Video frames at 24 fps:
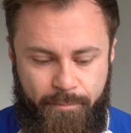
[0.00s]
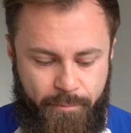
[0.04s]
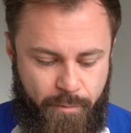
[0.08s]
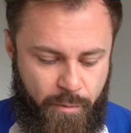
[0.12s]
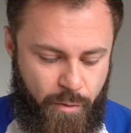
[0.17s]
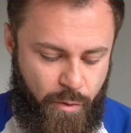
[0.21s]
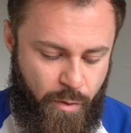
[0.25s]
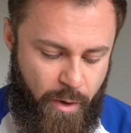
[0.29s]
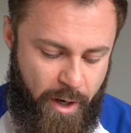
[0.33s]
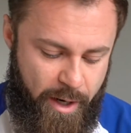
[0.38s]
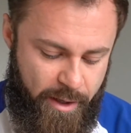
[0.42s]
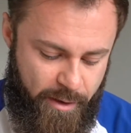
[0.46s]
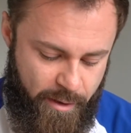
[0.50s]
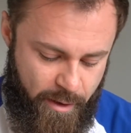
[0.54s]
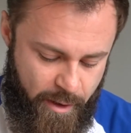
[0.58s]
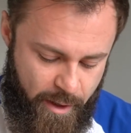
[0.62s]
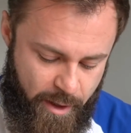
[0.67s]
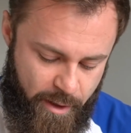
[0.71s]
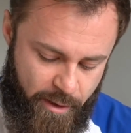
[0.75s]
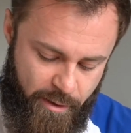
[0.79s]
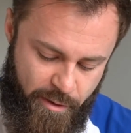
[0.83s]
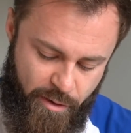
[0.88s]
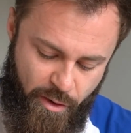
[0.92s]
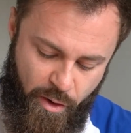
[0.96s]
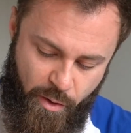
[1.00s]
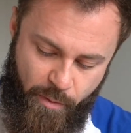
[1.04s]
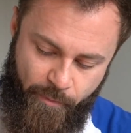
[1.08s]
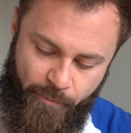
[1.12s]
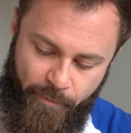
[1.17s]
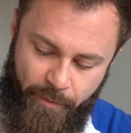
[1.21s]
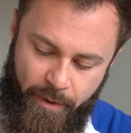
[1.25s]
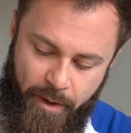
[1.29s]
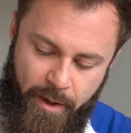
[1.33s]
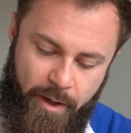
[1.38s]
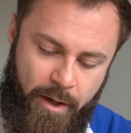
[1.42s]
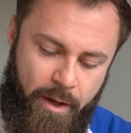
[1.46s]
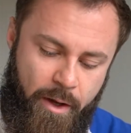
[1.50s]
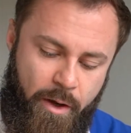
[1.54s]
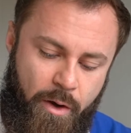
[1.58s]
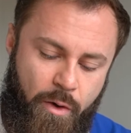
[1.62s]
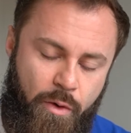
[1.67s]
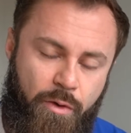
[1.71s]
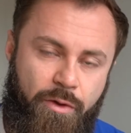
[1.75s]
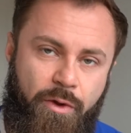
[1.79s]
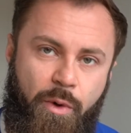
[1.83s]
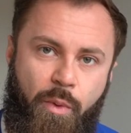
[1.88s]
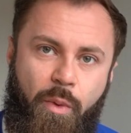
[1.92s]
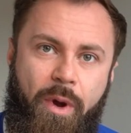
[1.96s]
right? So
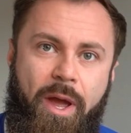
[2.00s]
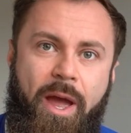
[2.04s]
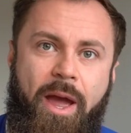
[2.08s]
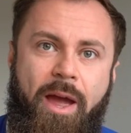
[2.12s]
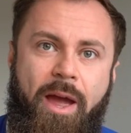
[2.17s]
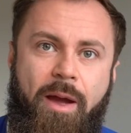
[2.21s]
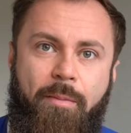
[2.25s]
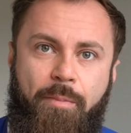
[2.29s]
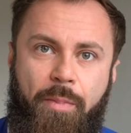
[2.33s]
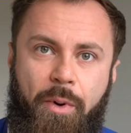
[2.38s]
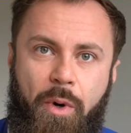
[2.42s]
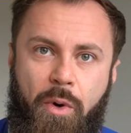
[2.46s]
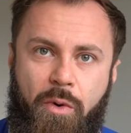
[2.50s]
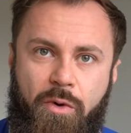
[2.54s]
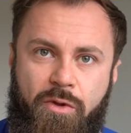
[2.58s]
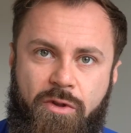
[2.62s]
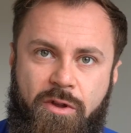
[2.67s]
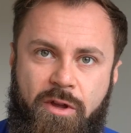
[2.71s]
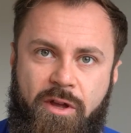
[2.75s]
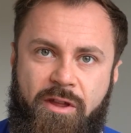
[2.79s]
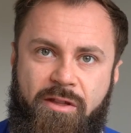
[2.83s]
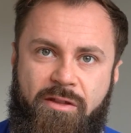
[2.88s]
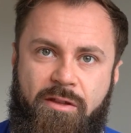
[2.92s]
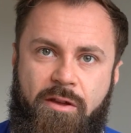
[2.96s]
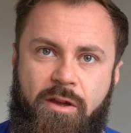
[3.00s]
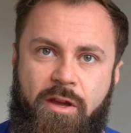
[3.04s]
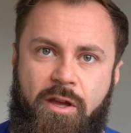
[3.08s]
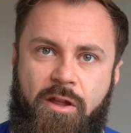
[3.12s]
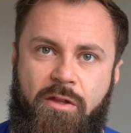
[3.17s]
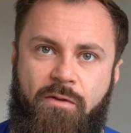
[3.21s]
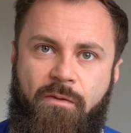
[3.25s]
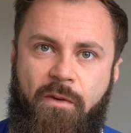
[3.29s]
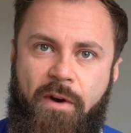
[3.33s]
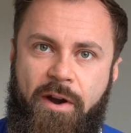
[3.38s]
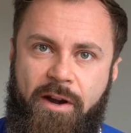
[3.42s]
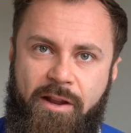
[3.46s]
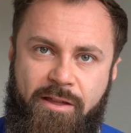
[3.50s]
the way I approach this is very